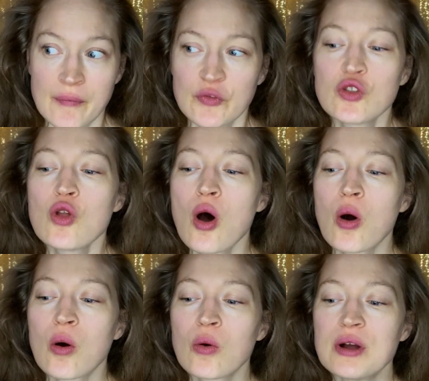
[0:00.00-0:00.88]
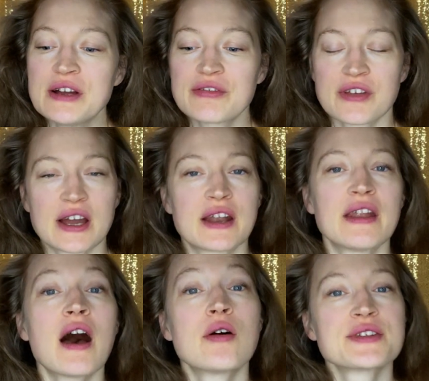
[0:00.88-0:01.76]
know if they are
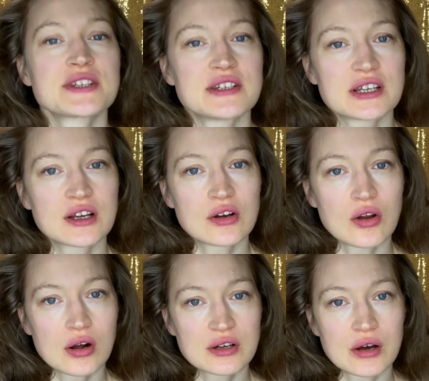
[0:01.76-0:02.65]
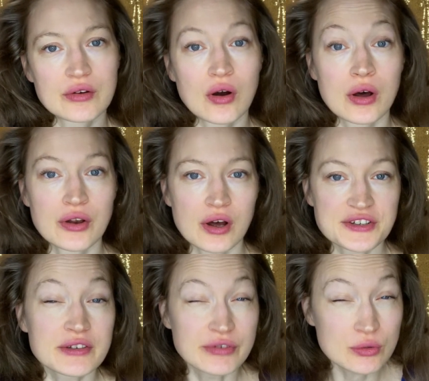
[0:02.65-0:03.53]
now sitting in lockdown or
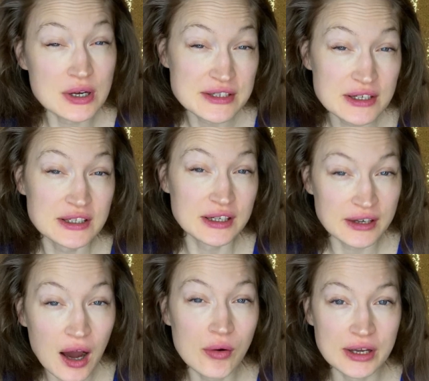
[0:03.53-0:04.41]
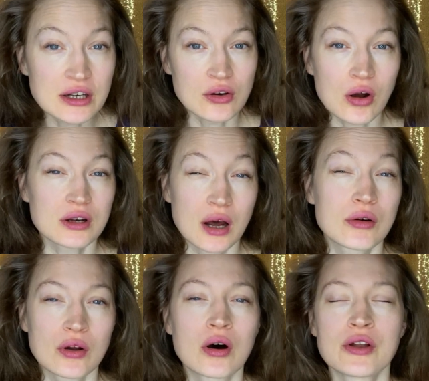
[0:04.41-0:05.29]
not, if you are sitting now in a
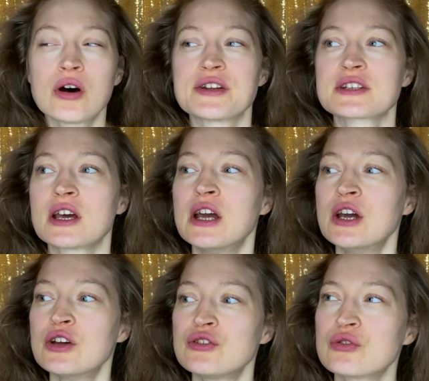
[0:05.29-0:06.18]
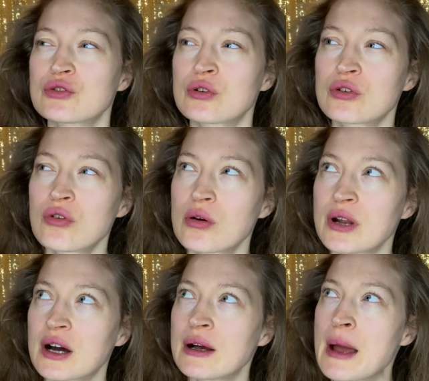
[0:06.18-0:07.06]
lockdown or not due to
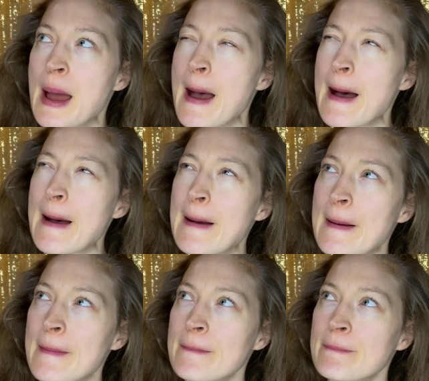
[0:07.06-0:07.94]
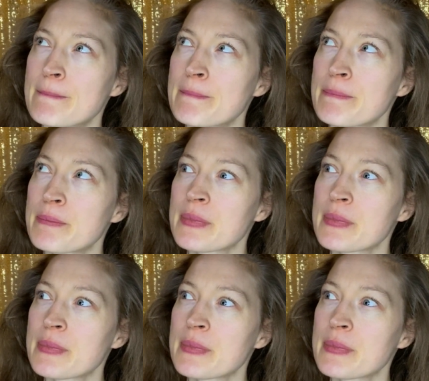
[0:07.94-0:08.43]
Corona. Um,